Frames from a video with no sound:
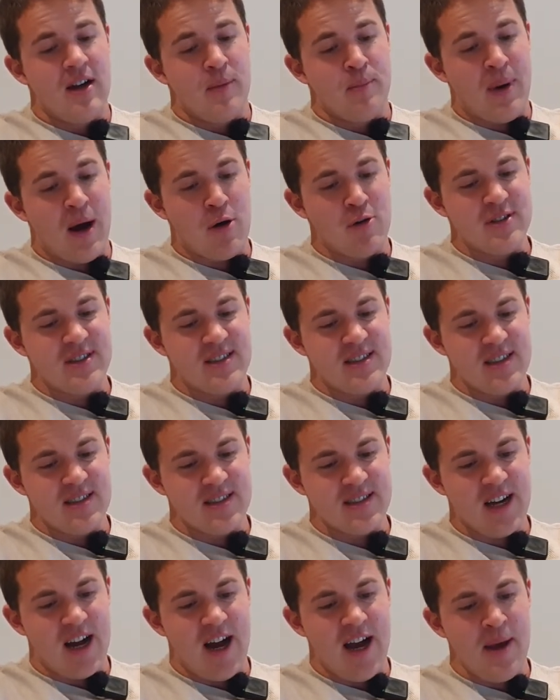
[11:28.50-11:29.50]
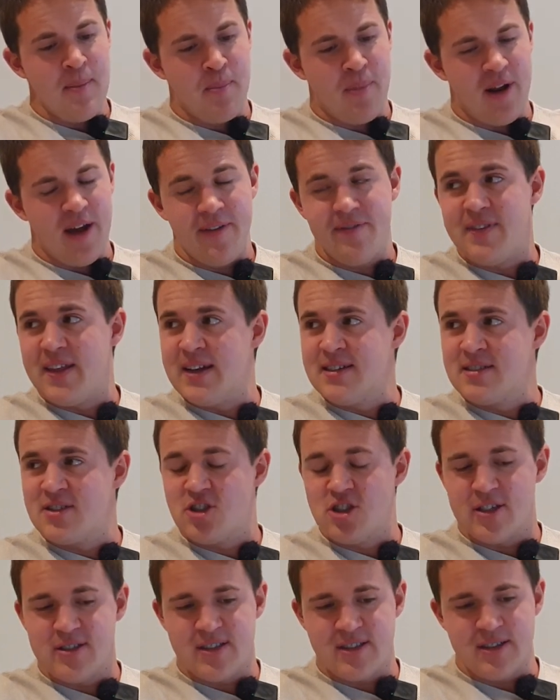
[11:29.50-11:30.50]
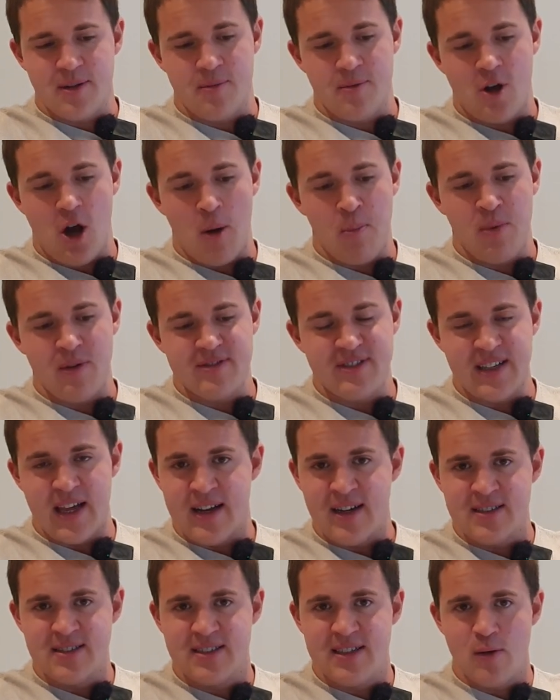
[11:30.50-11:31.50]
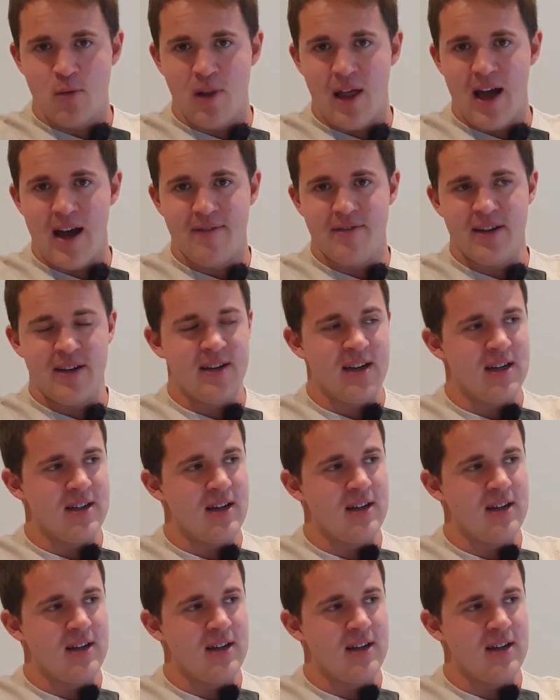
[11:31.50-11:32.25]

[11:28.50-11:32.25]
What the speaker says: power stairs guy, but I think just a couple of seconds he will have in